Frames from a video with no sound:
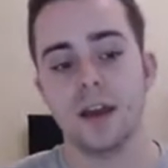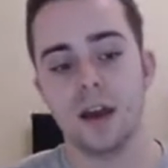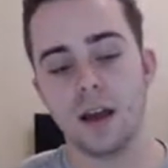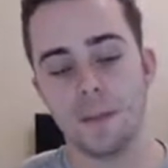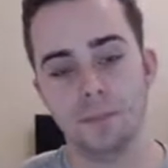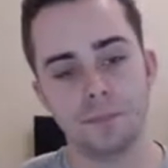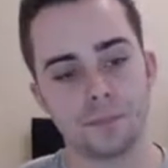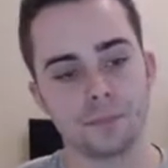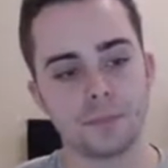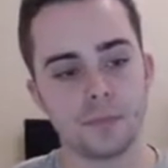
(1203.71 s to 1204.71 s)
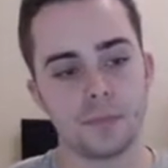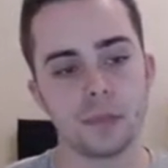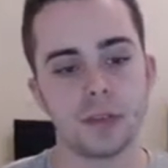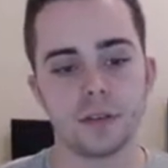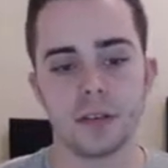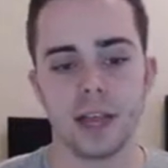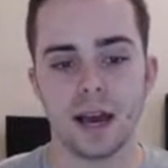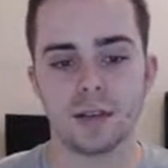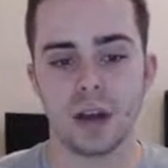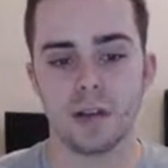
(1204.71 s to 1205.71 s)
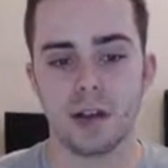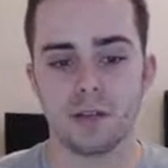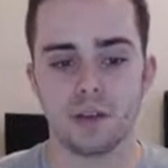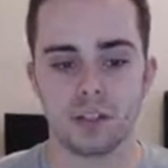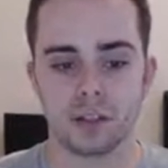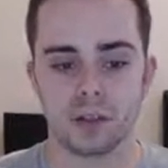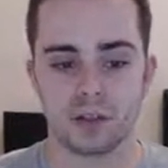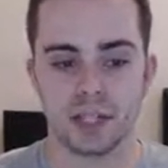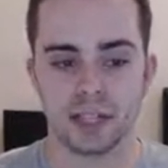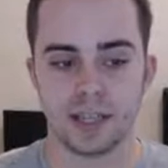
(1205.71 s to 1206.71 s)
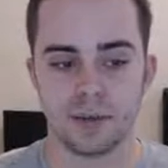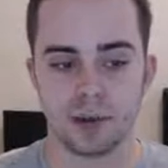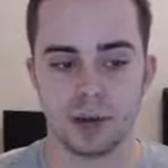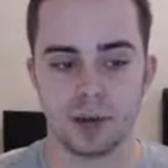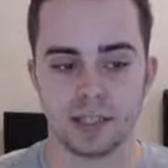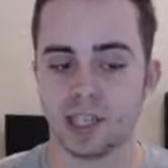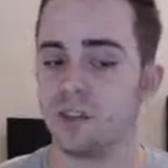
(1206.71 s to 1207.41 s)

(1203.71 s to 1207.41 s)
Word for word: Um, so yeah, Altaria just sits here really nicely.